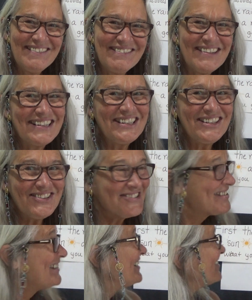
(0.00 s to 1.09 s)
We're going to
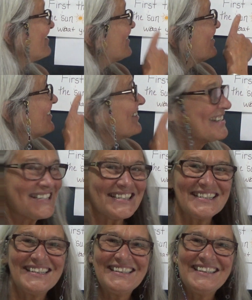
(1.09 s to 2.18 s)
use these words
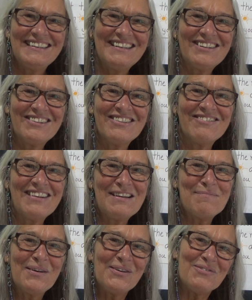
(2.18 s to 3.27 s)
that are the
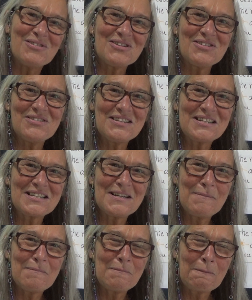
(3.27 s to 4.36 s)
rainbow words.
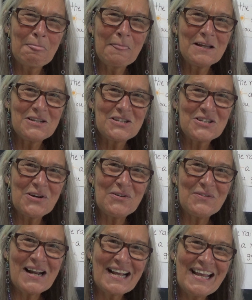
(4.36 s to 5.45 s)
So
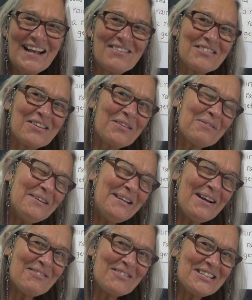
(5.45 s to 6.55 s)
when I count to 3,
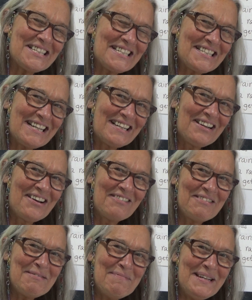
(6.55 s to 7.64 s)
I want you to sing along
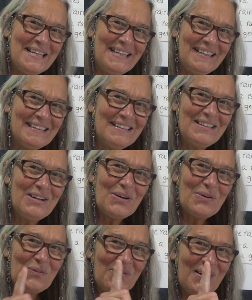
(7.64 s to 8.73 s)
with me.
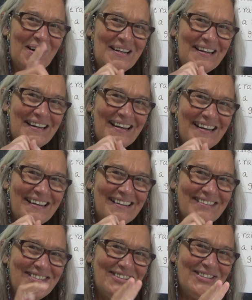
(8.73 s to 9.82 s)
1,
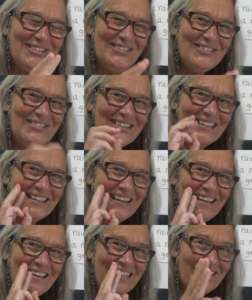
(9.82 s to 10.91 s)
2,
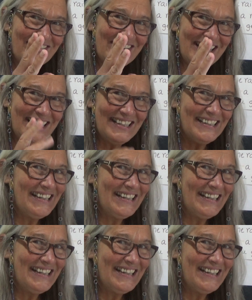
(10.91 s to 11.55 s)
3.